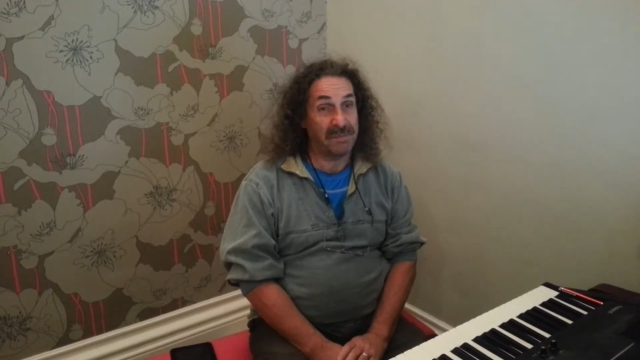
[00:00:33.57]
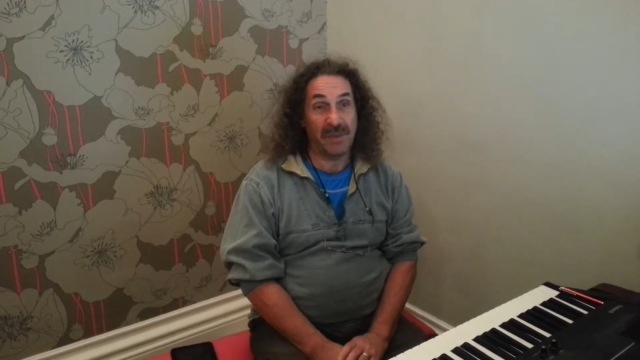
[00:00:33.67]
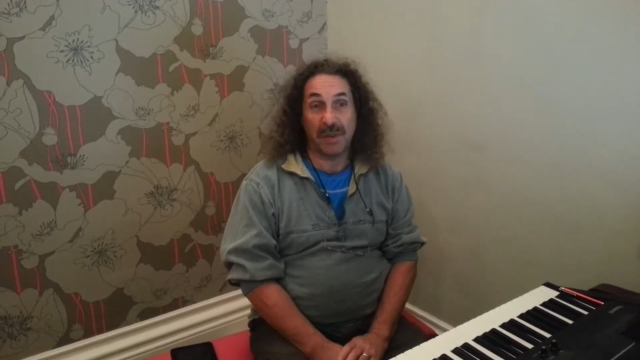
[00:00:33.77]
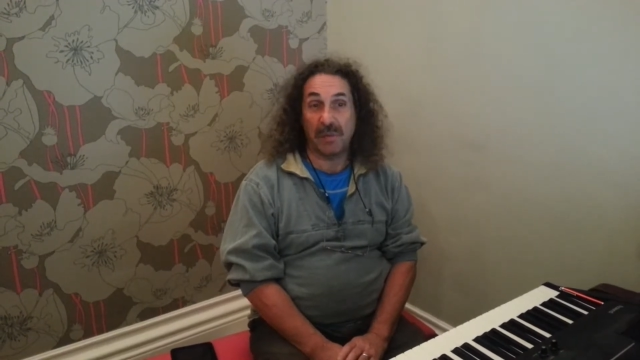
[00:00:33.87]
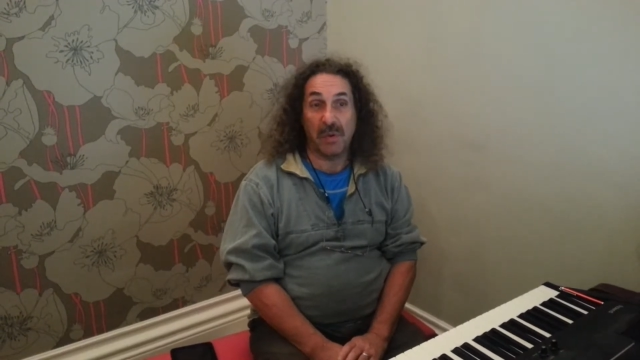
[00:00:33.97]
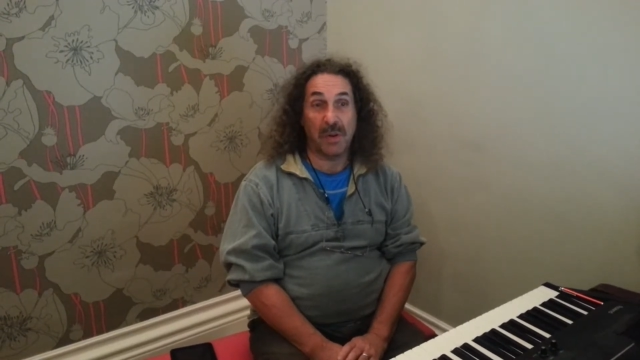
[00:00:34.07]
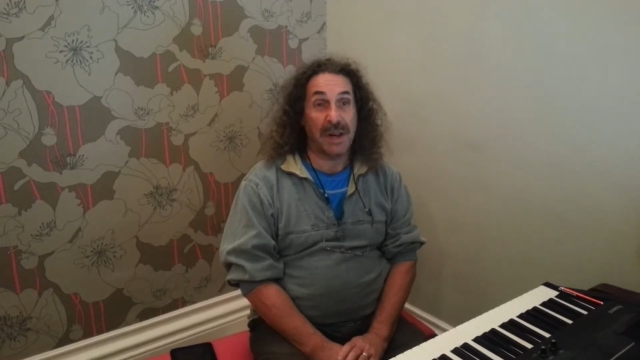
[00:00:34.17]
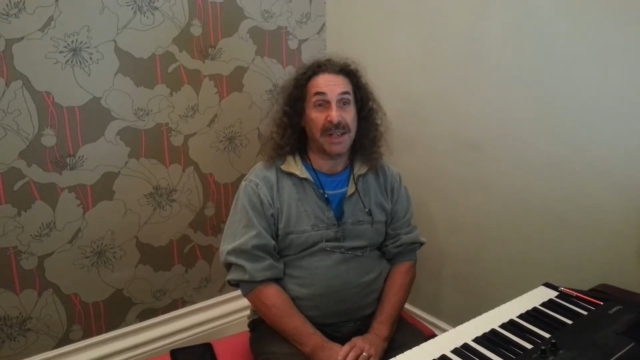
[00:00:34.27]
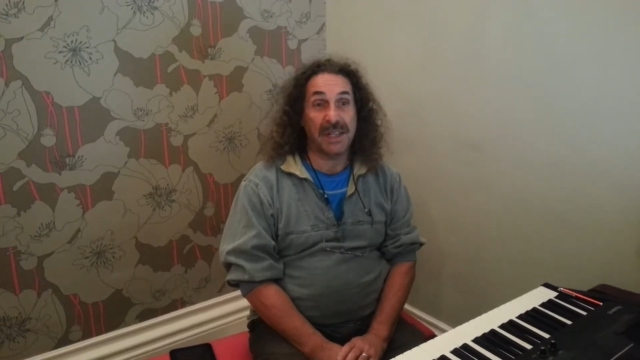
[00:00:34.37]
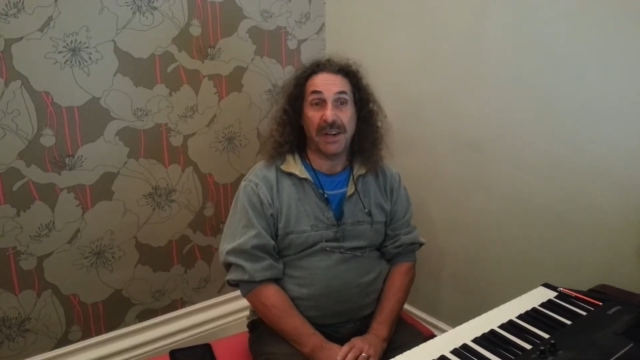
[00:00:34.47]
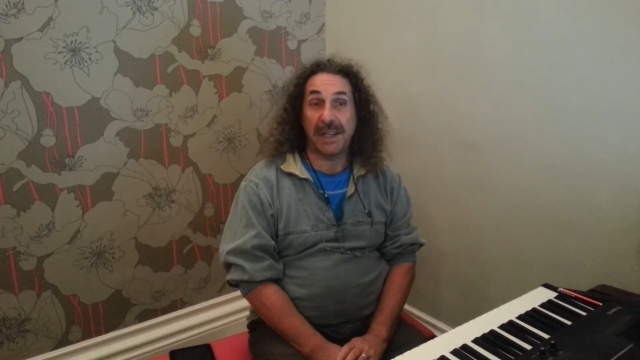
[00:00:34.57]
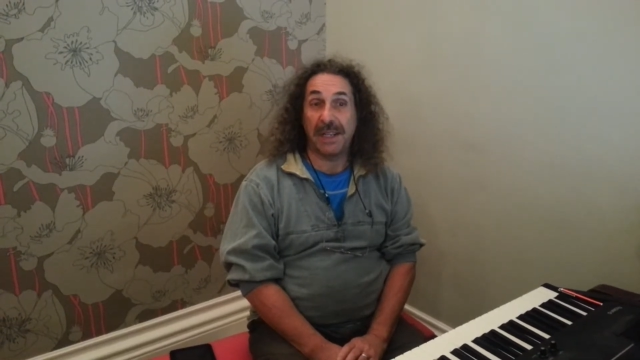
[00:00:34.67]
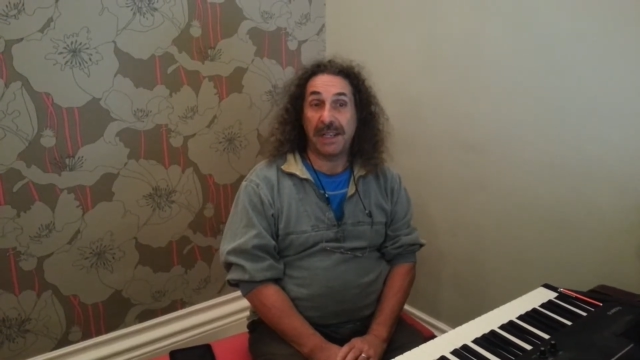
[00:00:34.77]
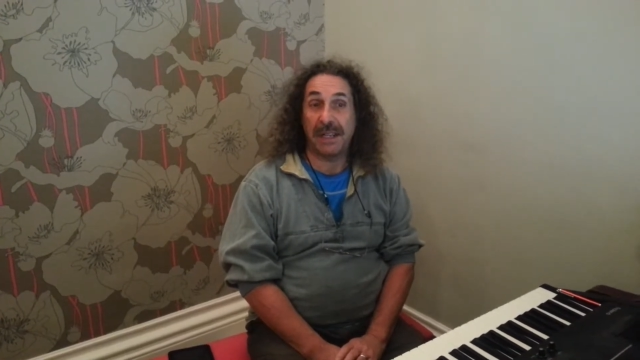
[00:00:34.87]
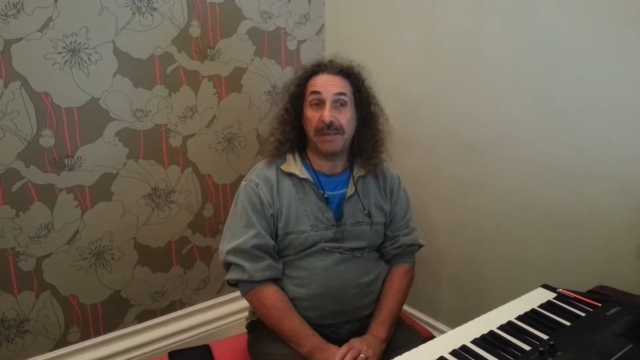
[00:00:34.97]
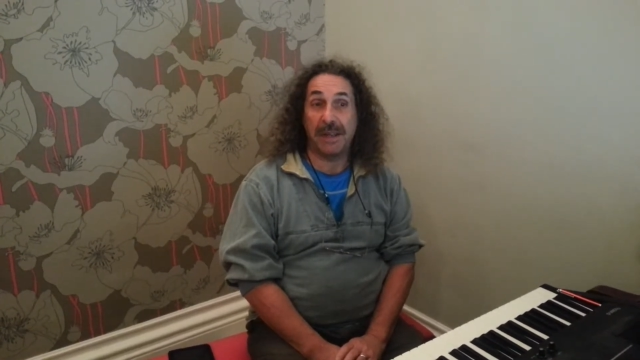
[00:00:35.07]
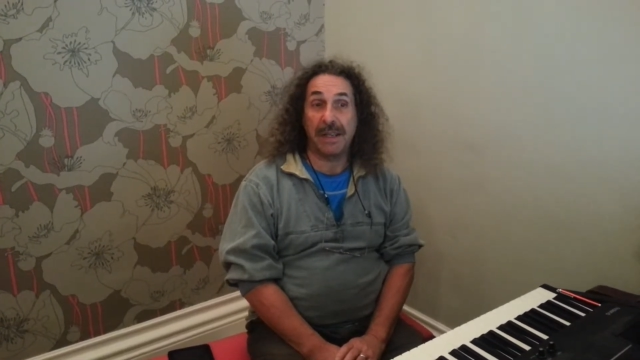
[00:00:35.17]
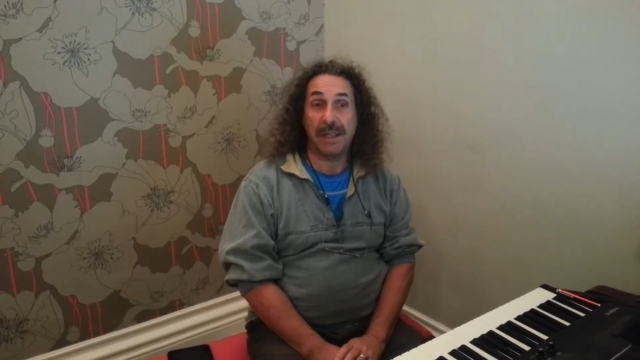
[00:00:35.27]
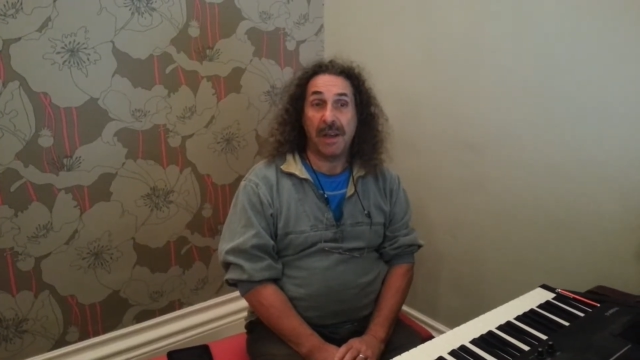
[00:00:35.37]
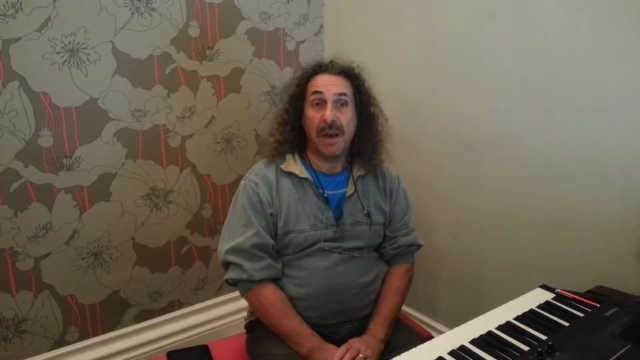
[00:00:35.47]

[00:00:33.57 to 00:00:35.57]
looking more like tiny TVs,